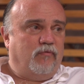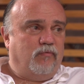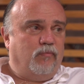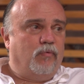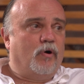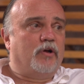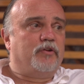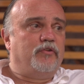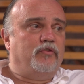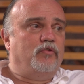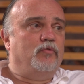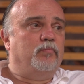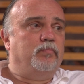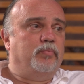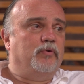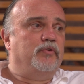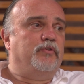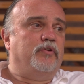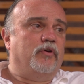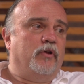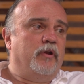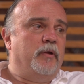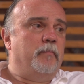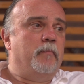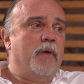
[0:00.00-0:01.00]
what you
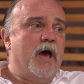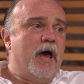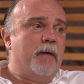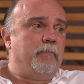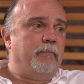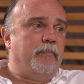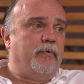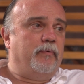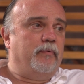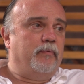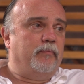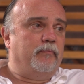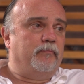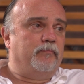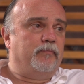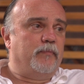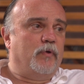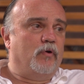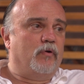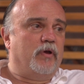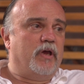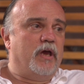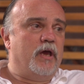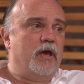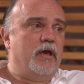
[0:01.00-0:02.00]
put on a map,
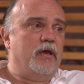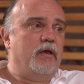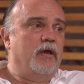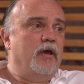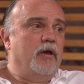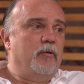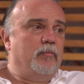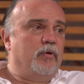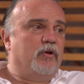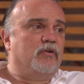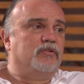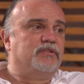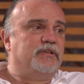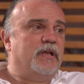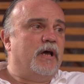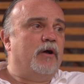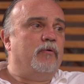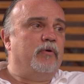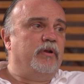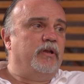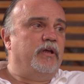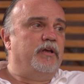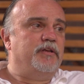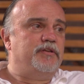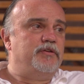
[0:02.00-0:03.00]
okay? Because
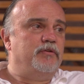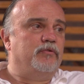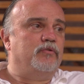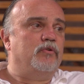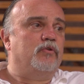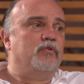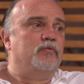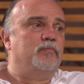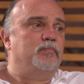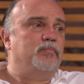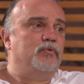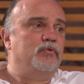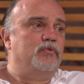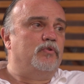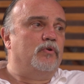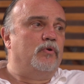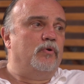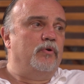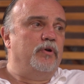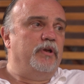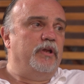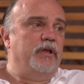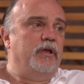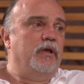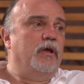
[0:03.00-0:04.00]
nowadays you don't put
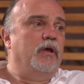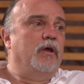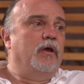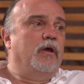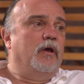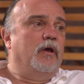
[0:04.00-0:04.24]
only